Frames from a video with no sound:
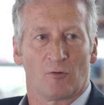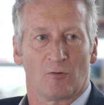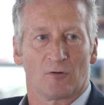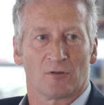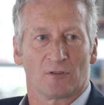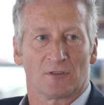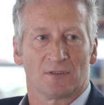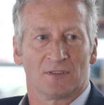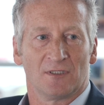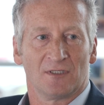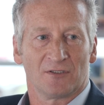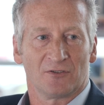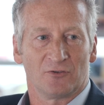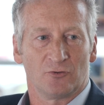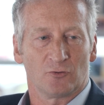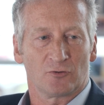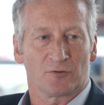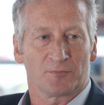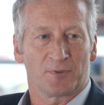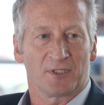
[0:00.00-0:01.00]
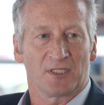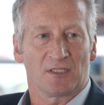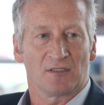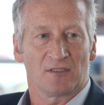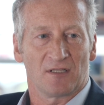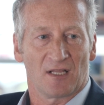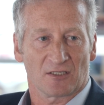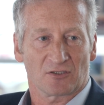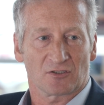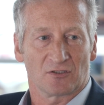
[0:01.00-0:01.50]
all
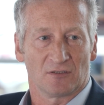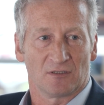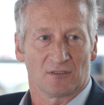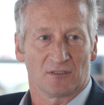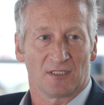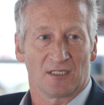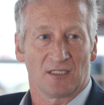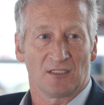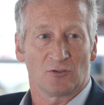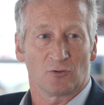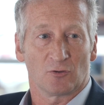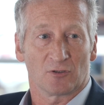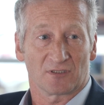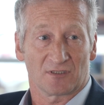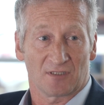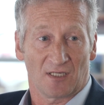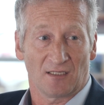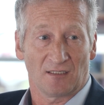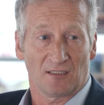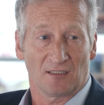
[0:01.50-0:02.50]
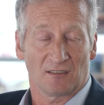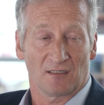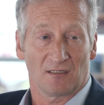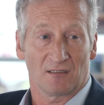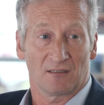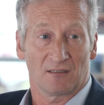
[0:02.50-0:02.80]
European national indoor tanning